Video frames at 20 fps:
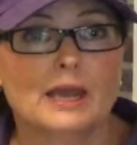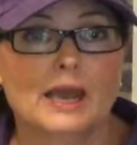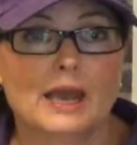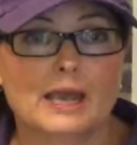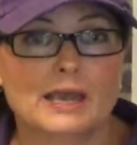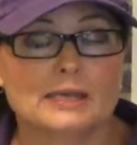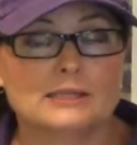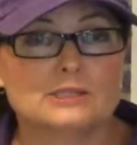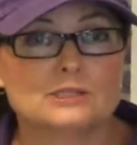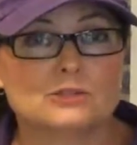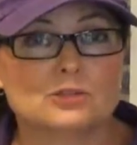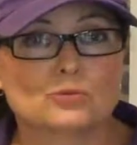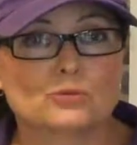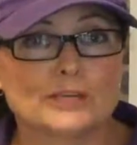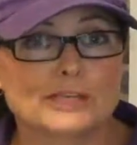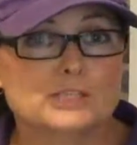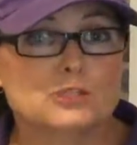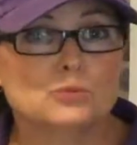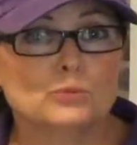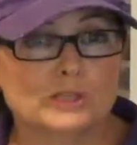And the
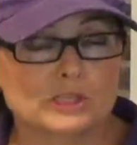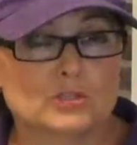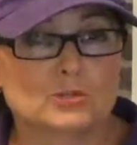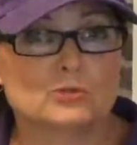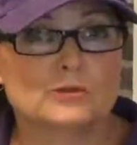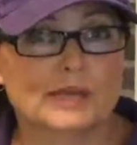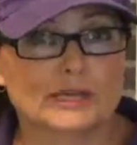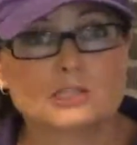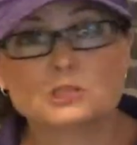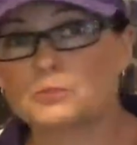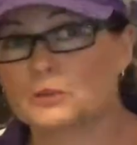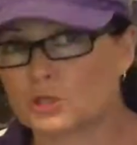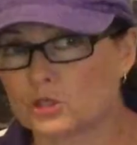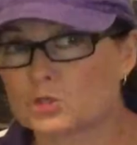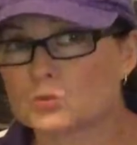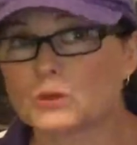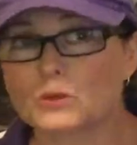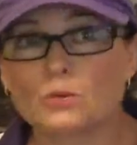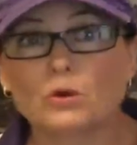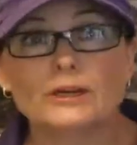reason we do that is
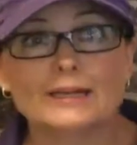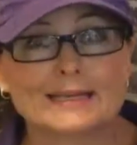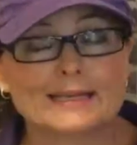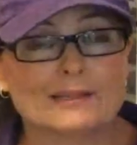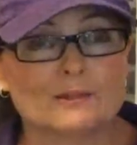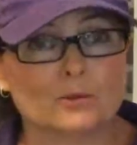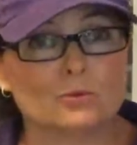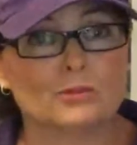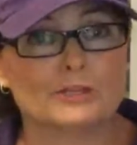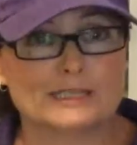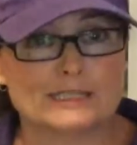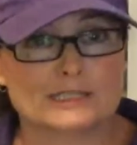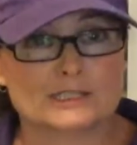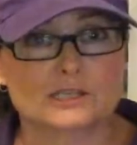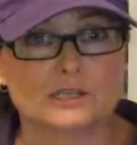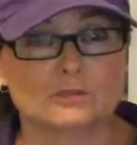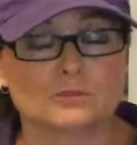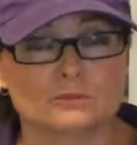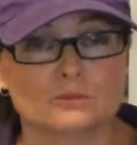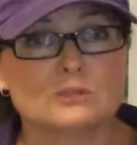because we want to get all these
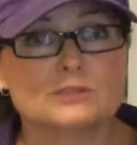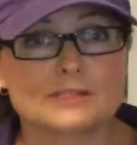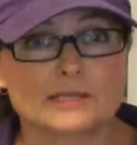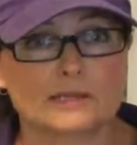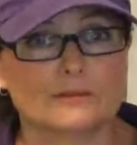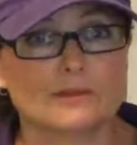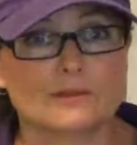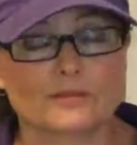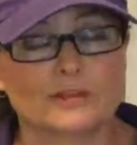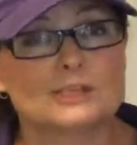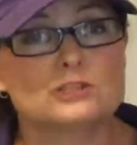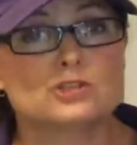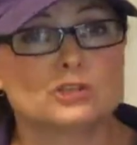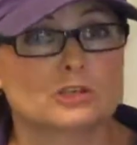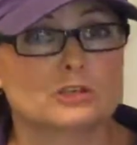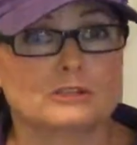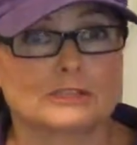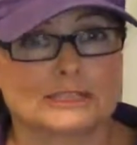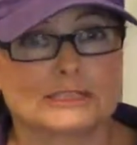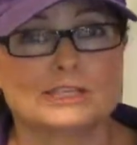skills and the things
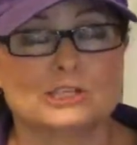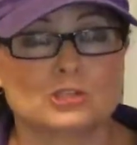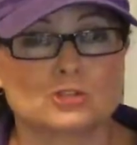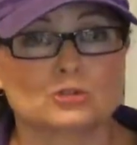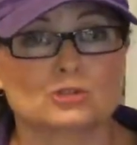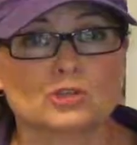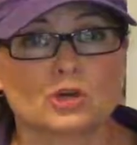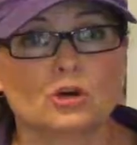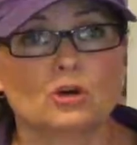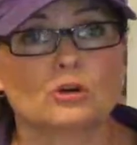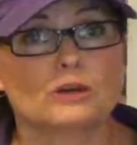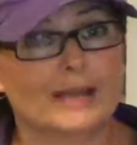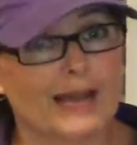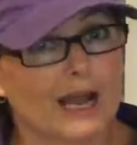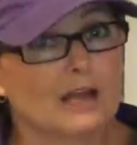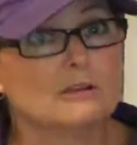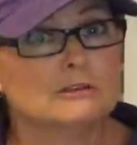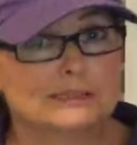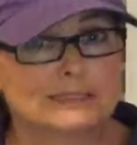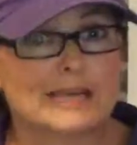you're going to teach your dog
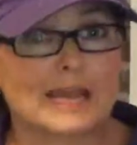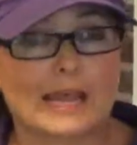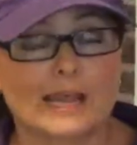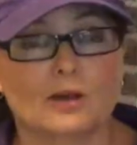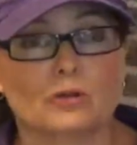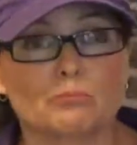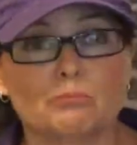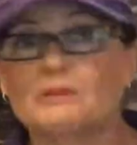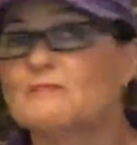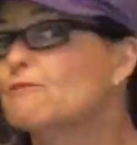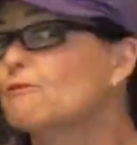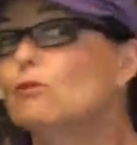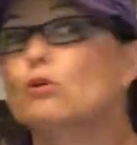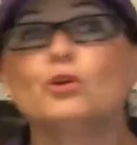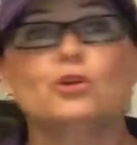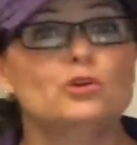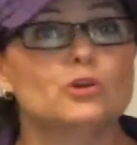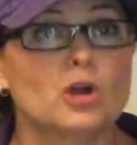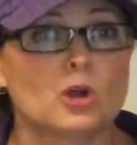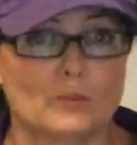nailed down
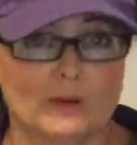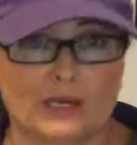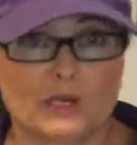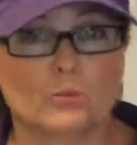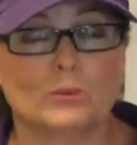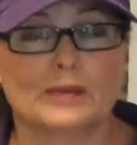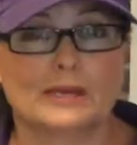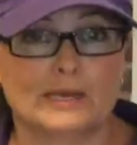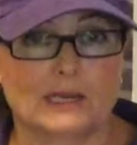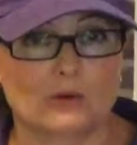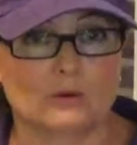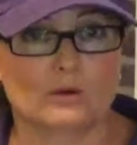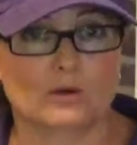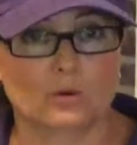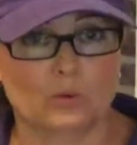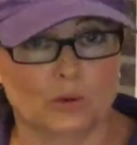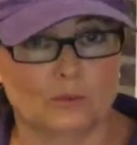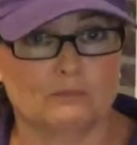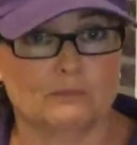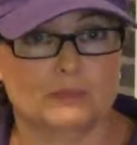before you go anywhere near
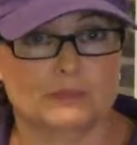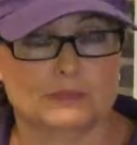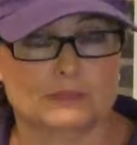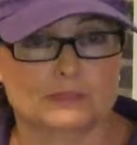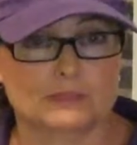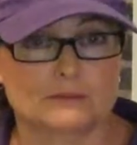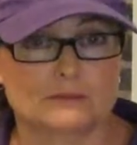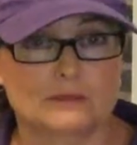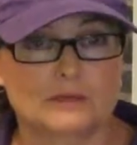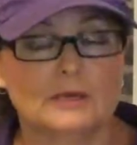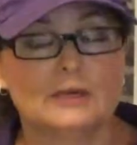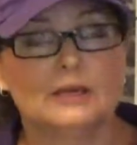equipment.